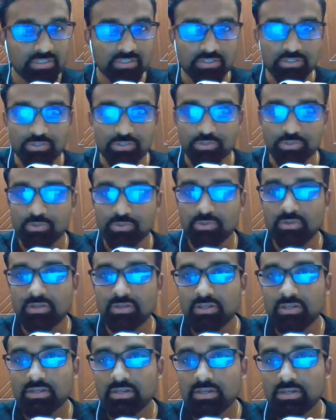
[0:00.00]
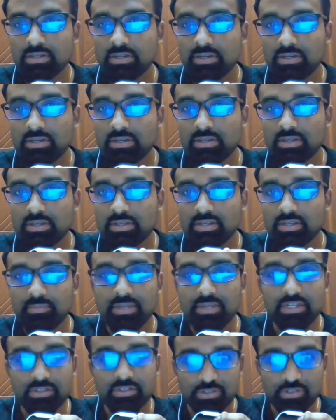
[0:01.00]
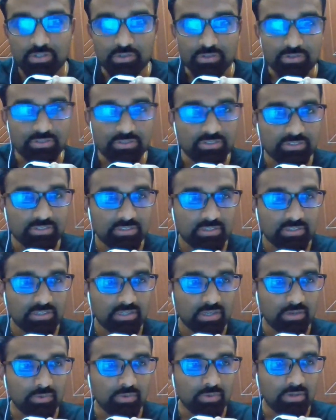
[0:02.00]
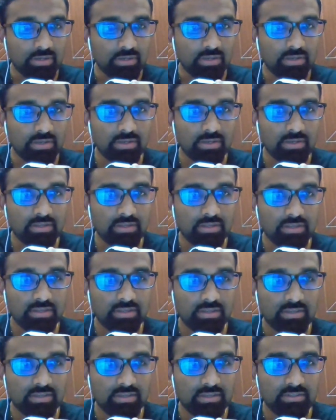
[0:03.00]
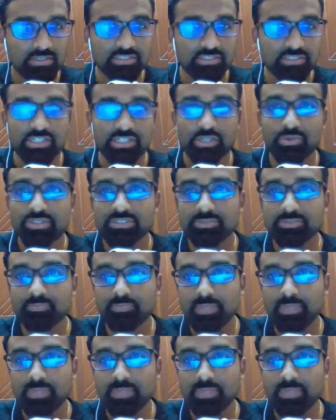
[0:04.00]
let me introduce our distinguished speaker for the day,